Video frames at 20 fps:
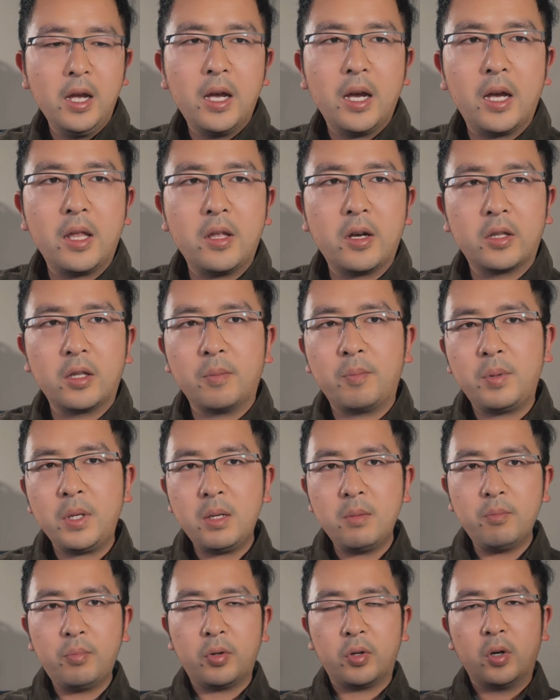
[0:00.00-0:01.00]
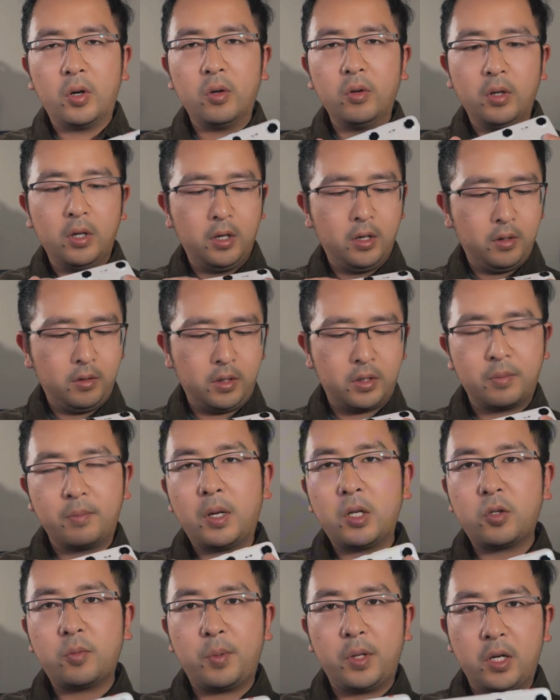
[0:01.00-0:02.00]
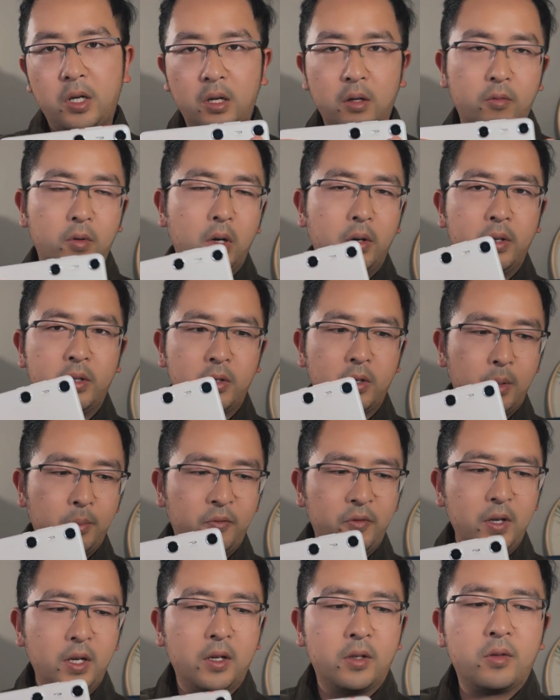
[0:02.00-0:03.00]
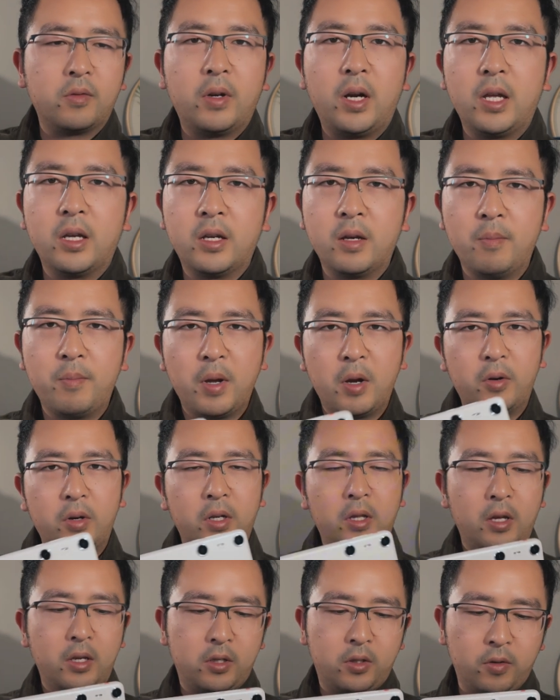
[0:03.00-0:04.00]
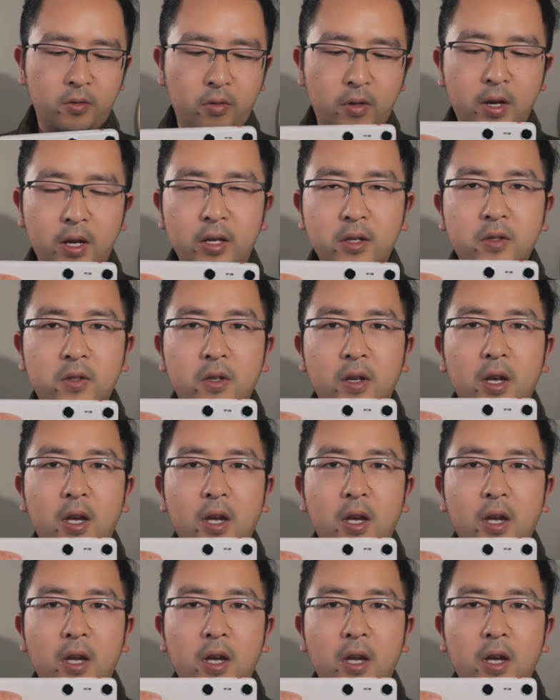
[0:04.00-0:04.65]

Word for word: And on the Beam Pro, it's much bigger. Well, it's obvious, right? Comparing this to this.